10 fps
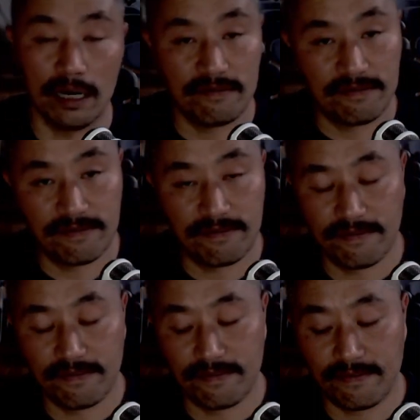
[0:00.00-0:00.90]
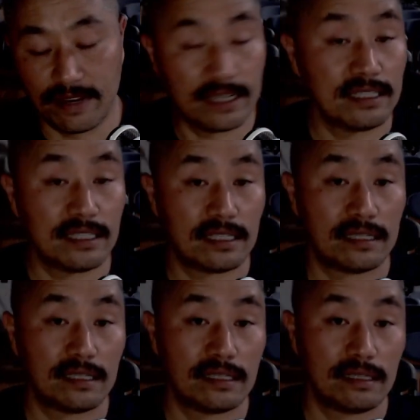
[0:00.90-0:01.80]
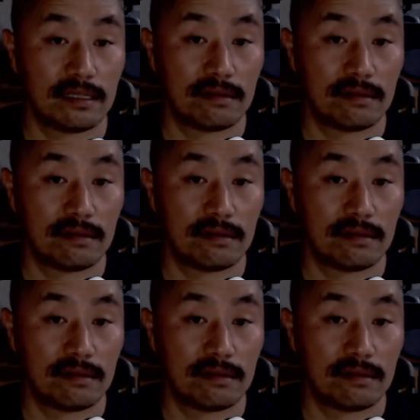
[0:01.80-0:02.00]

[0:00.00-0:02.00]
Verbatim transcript: face